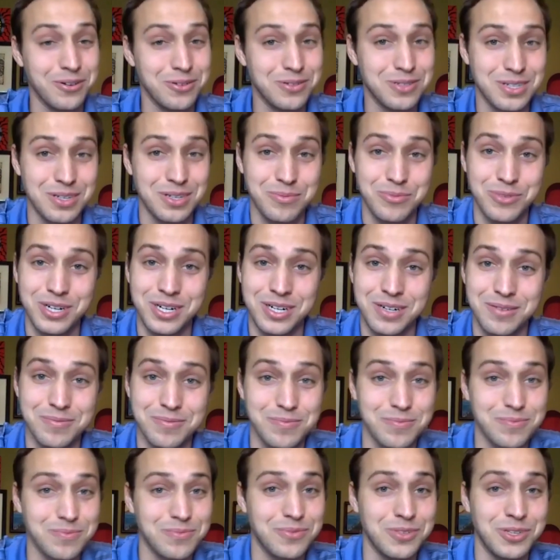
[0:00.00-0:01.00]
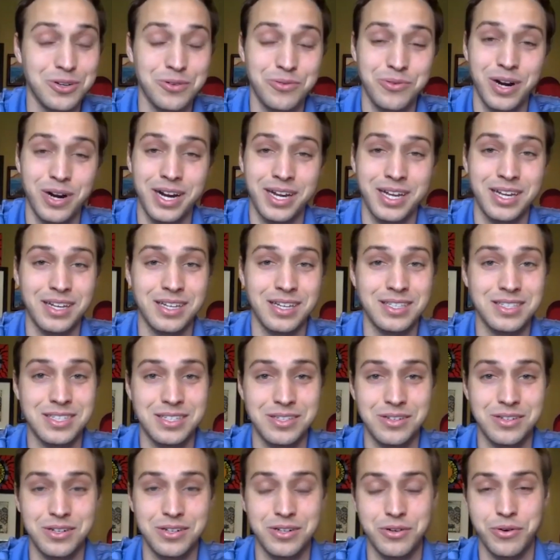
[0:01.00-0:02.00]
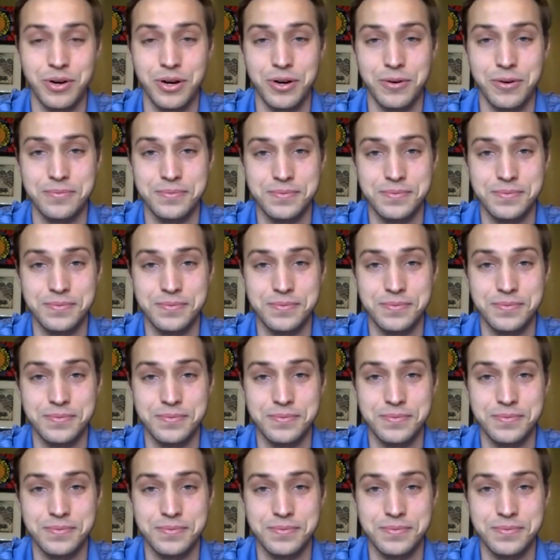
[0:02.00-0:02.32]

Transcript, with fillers: somewhere you know where I can continue to grow.